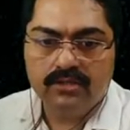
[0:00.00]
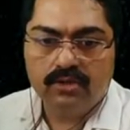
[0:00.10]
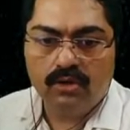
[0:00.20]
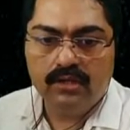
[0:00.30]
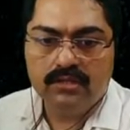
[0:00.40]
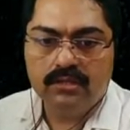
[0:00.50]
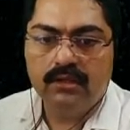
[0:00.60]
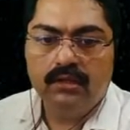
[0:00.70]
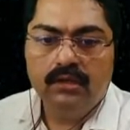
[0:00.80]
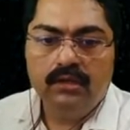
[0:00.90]
or else
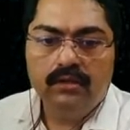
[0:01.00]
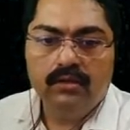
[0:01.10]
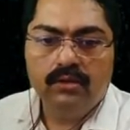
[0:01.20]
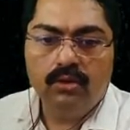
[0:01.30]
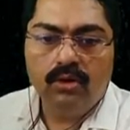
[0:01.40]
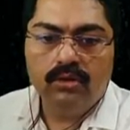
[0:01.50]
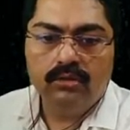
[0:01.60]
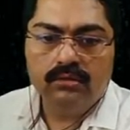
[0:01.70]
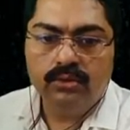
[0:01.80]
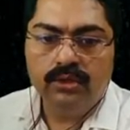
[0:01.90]
it will go on
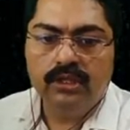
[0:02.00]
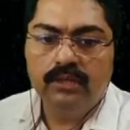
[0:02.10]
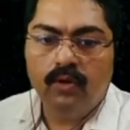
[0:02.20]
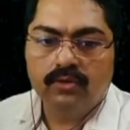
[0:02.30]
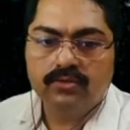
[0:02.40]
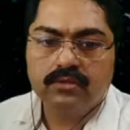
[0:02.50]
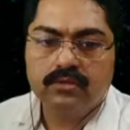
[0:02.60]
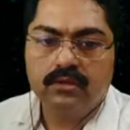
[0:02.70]
doing the box.